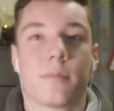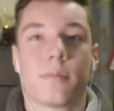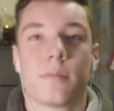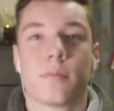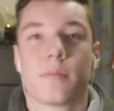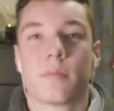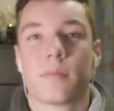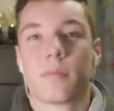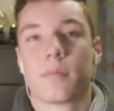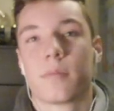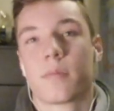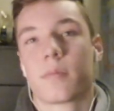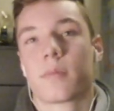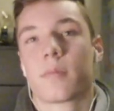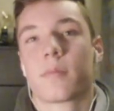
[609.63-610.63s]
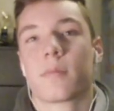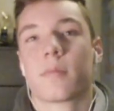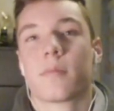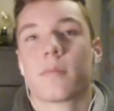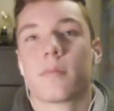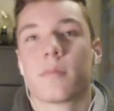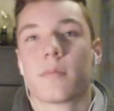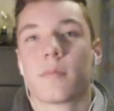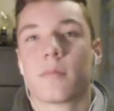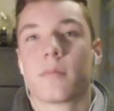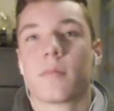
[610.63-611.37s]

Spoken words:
(no one is talking)